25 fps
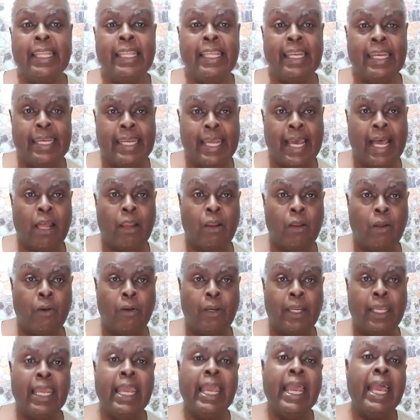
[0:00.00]
than
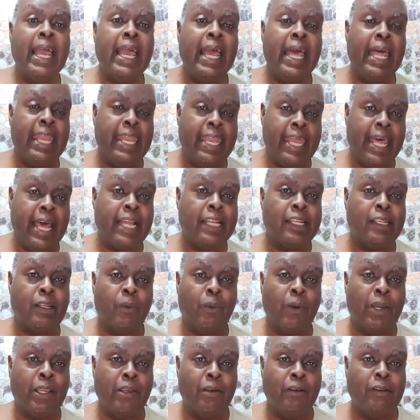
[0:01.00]
downloading, and that's the
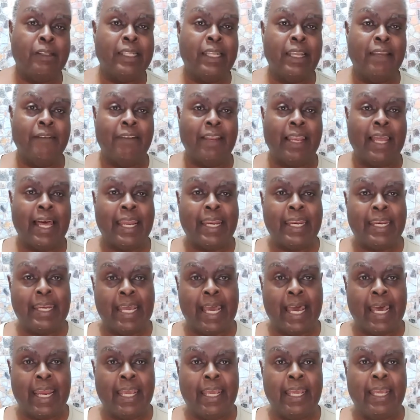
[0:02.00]
way you'll save a lot of
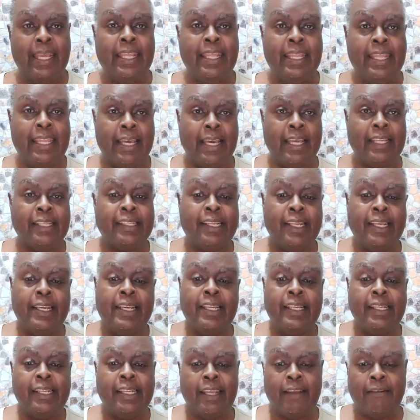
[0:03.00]
data, thus
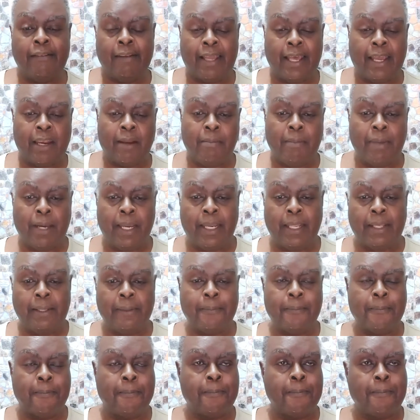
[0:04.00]
save a lot of money.
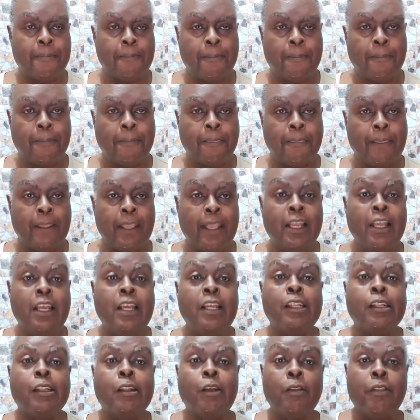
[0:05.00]

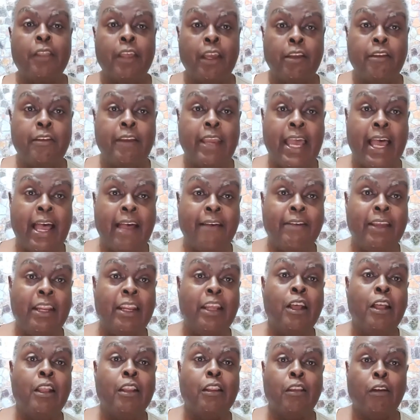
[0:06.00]
So there you have
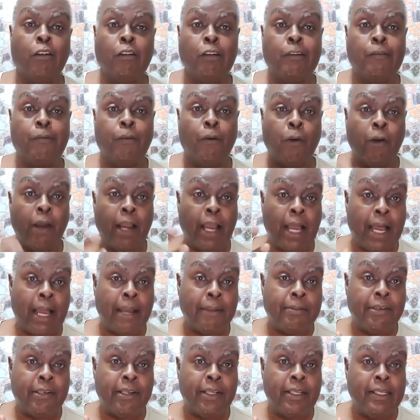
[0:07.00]
it. Those 4
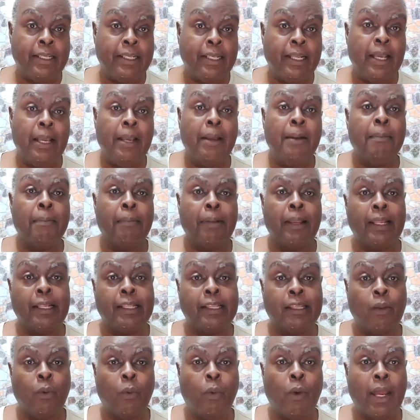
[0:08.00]
options
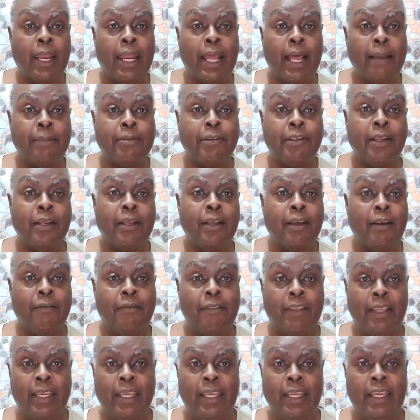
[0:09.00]
plus the 1 option
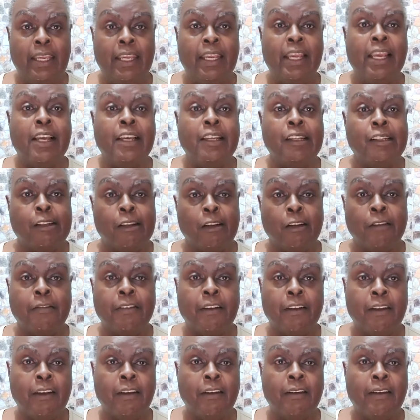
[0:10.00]
of the
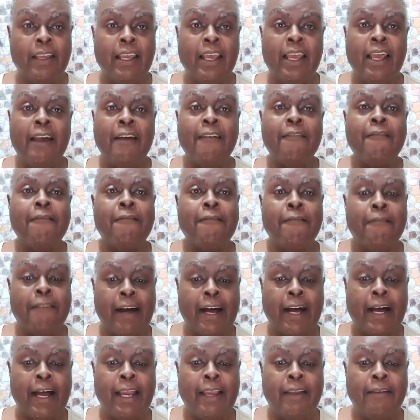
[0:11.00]
surf alert,
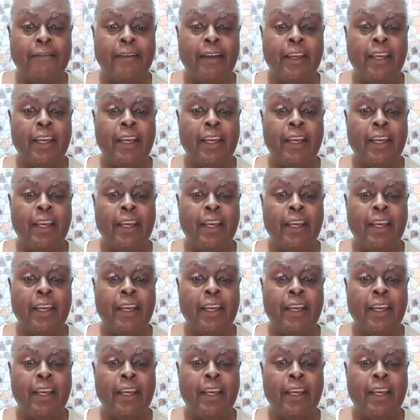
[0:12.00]
5